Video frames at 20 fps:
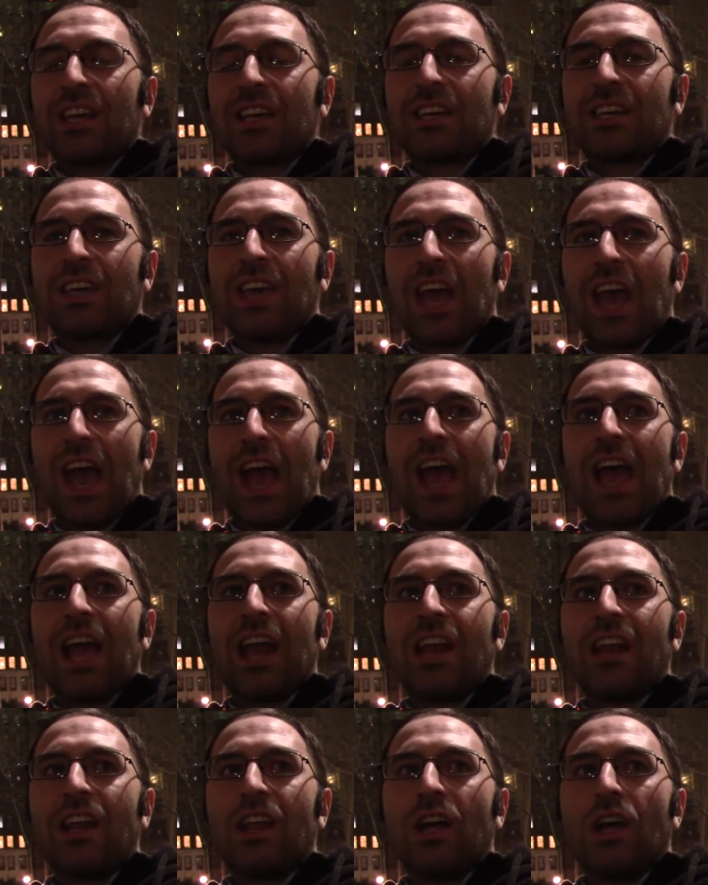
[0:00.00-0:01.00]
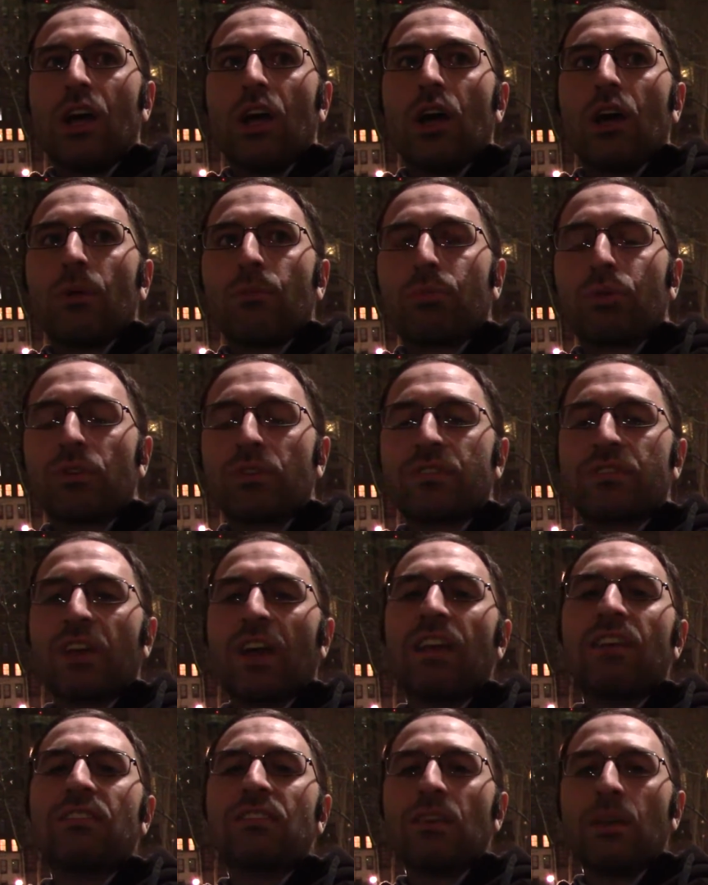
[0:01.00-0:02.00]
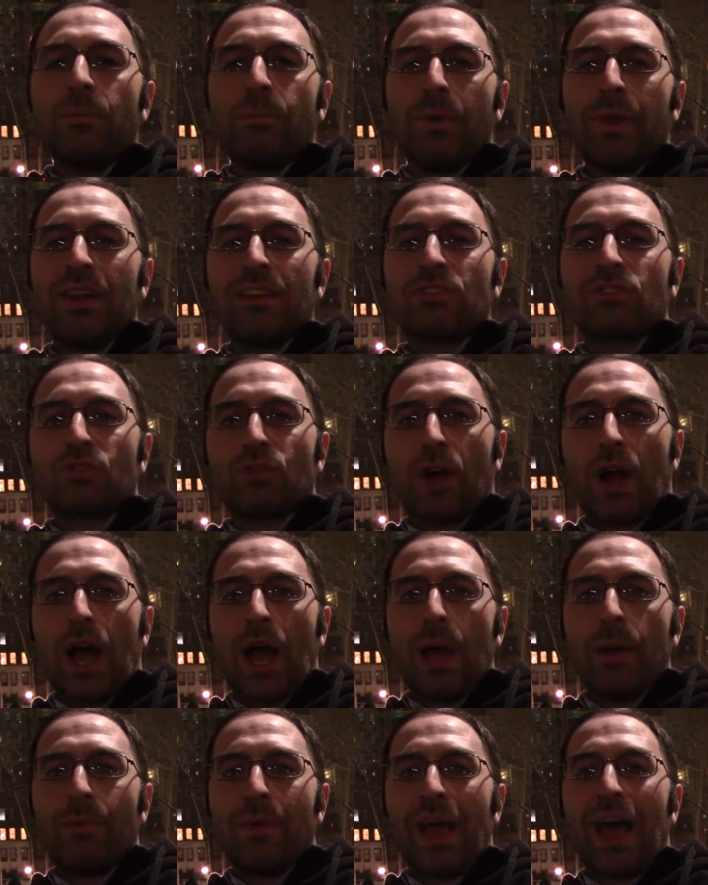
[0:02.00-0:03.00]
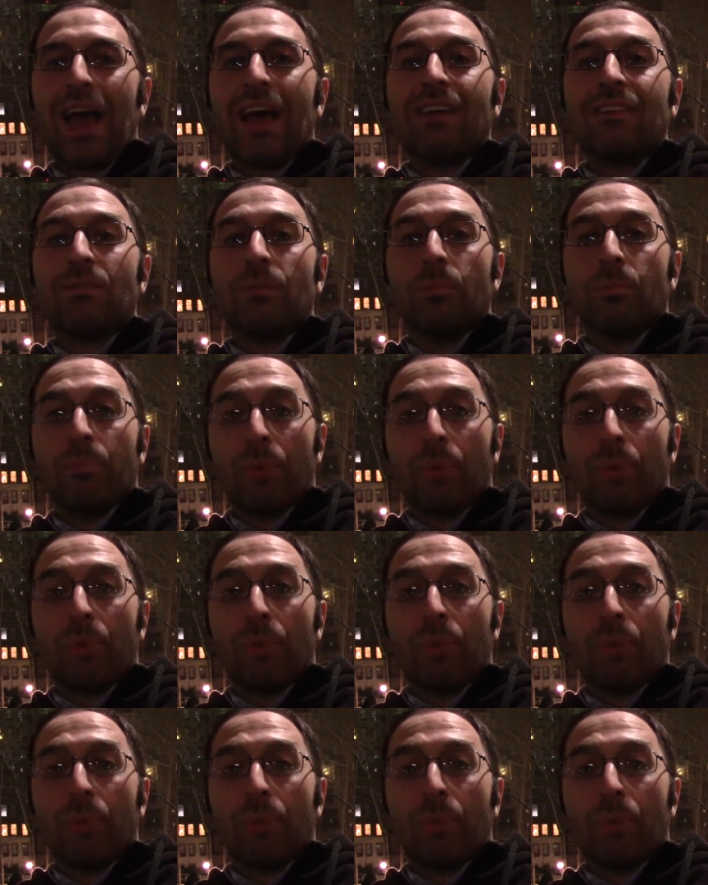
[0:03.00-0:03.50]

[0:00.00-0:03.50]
can precisely be described as